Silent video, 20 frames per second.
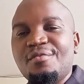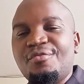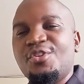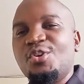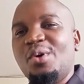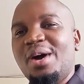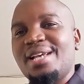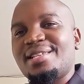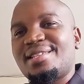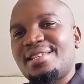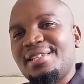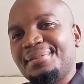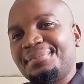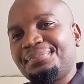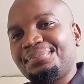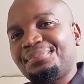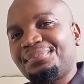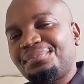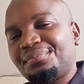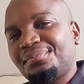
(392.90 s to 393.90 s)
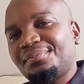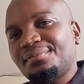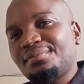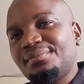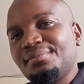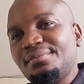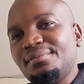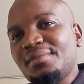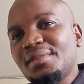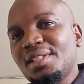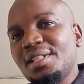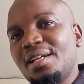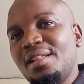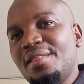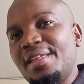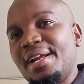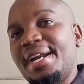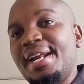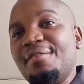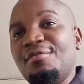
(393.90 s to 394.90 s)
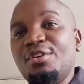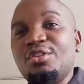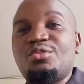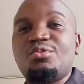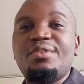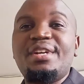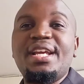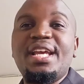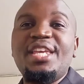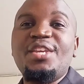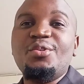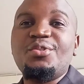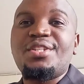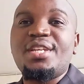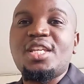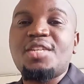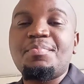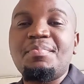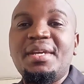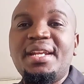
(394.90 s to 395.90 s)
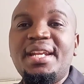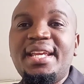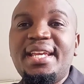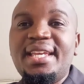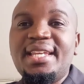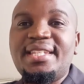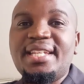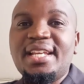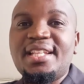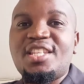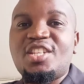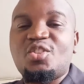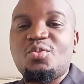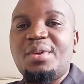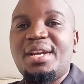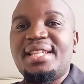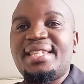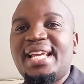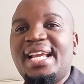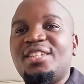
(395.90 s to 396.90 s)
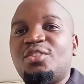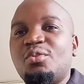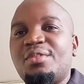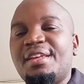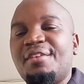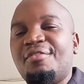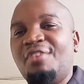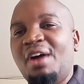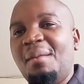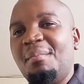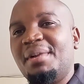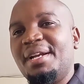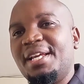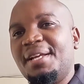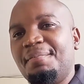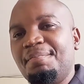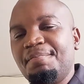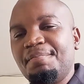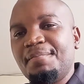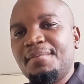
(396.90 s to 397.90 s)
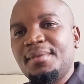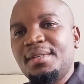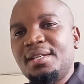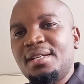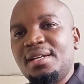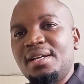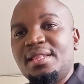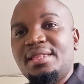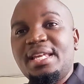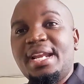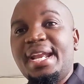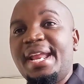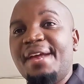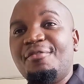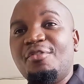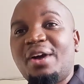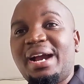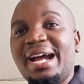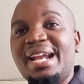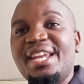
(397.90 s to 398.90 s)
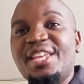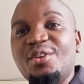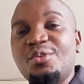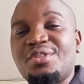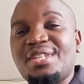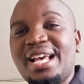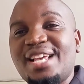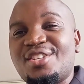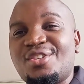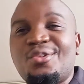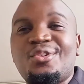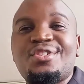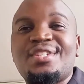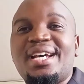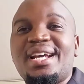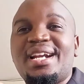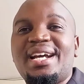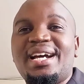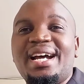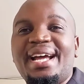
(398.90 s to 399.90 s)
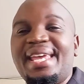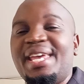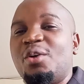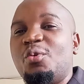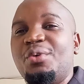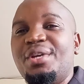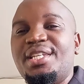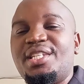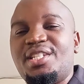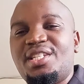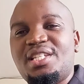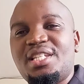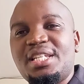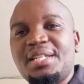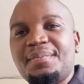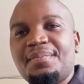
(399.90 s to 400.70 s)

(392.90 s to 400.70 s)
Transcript: Viewers, the devil today uses many agents to enter into the family. The devil can use a sorcerer, a witch,